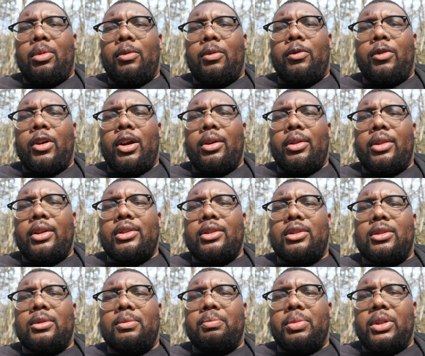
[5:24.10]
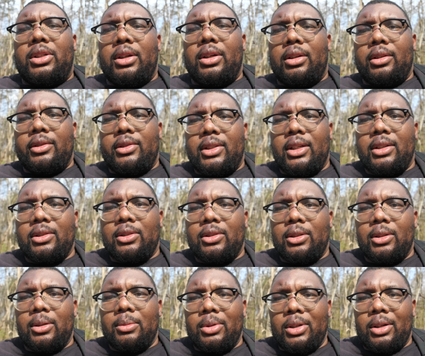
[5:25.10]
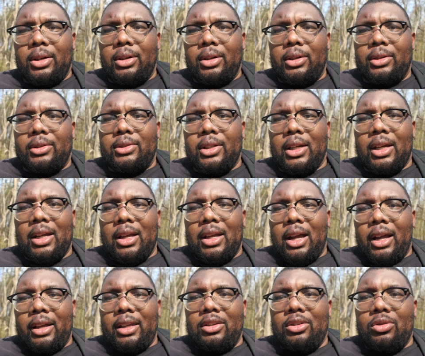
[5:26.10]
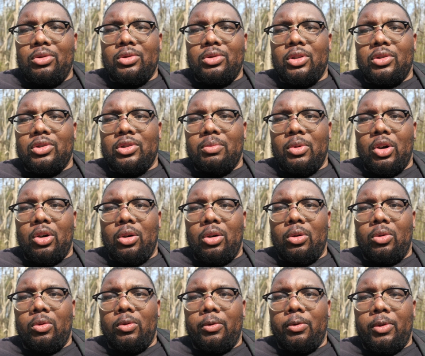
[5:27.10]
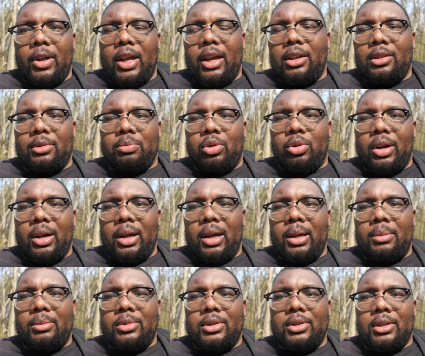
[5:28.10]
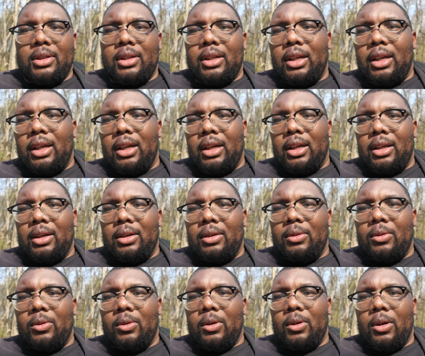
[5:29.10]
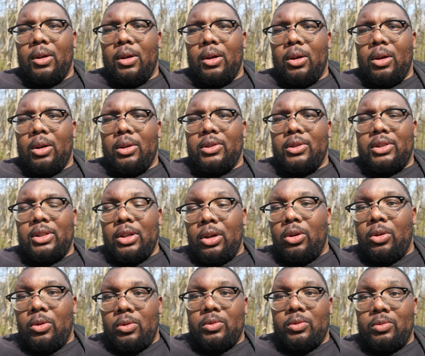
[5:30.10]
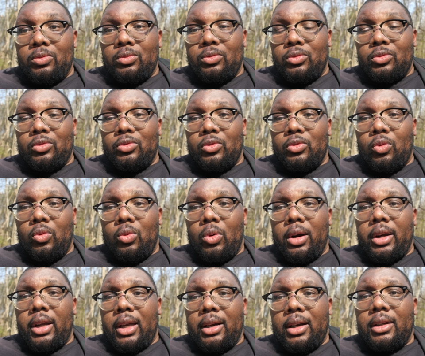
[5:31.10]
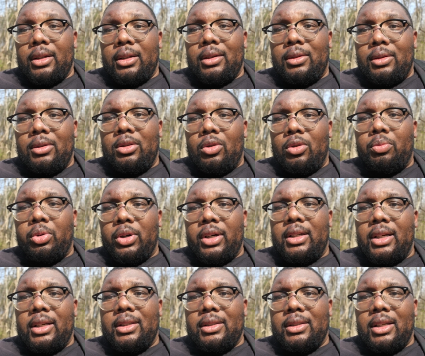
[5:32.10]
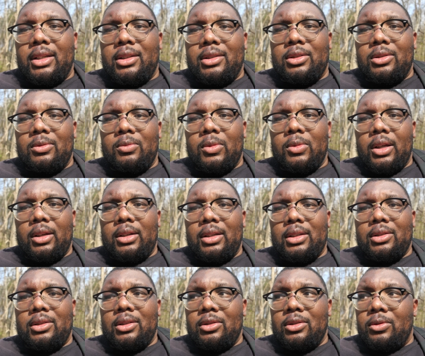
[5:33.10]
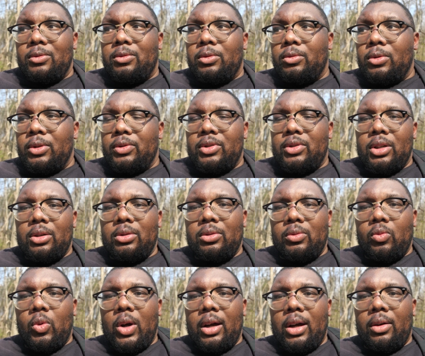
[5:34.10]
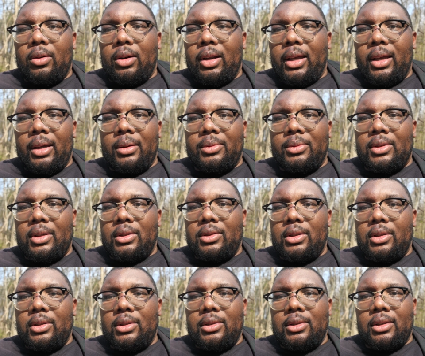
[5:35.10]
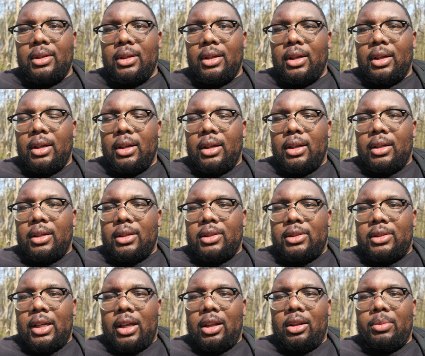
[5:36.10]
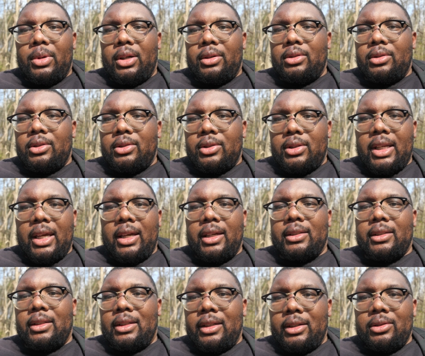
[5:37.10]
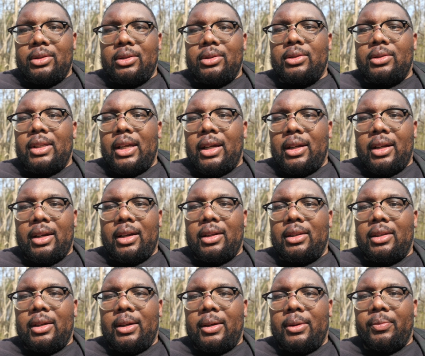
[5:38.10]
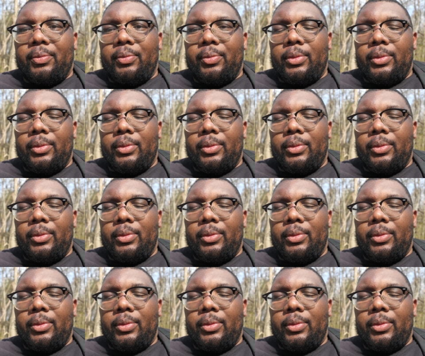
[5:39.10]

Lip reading: prefer this particular sensor, because I can use those small, fast primes and still work at a pretty decent distance for certain wildlife, such as salamanders, snakes, lizards, that kind of thing.